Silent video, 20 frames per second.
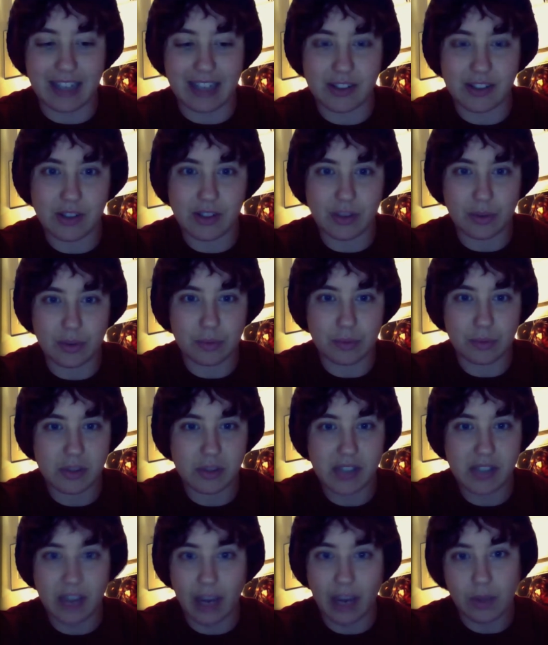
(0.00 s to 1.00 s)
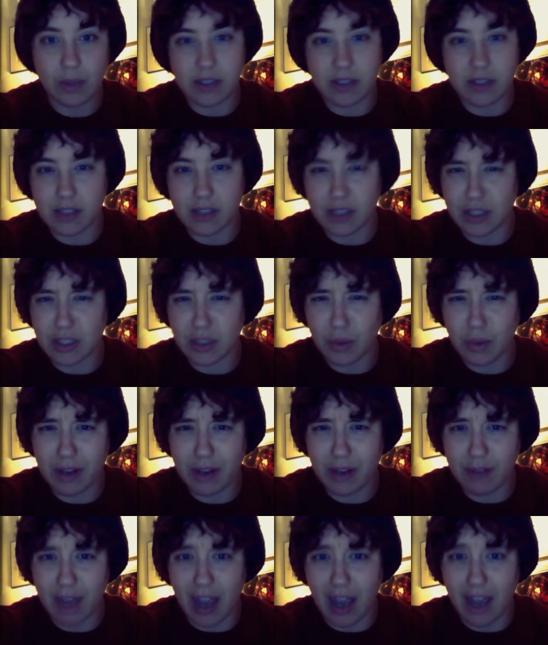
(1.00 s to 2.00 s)
and so Scout is like
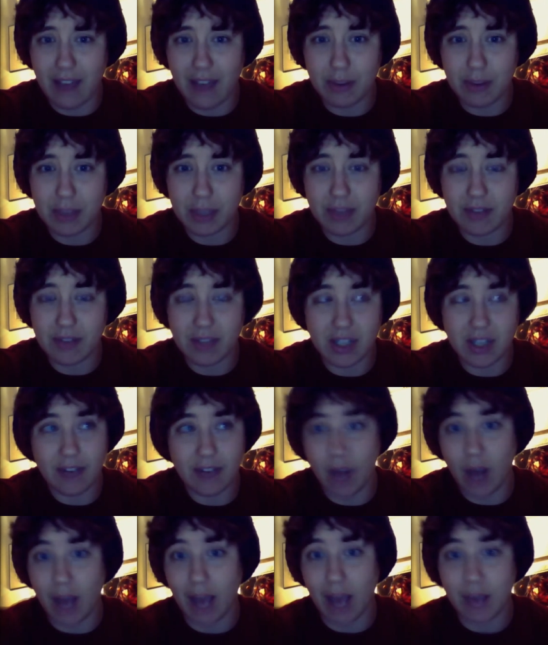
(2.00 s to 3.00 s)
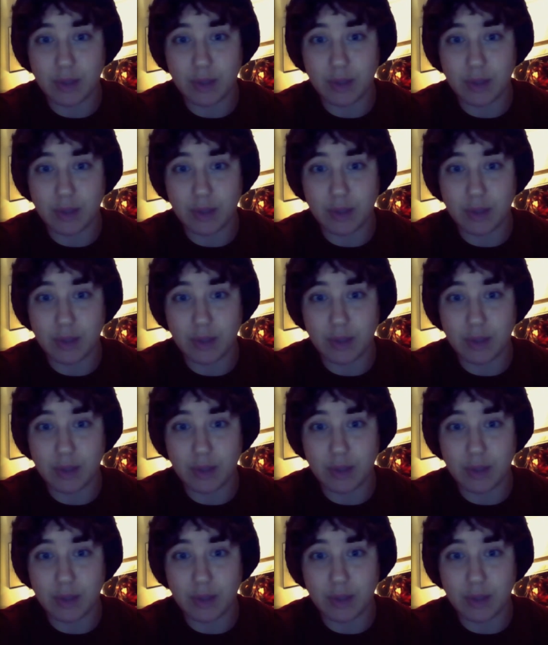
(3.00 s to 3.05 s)
25, I believe, in the novel.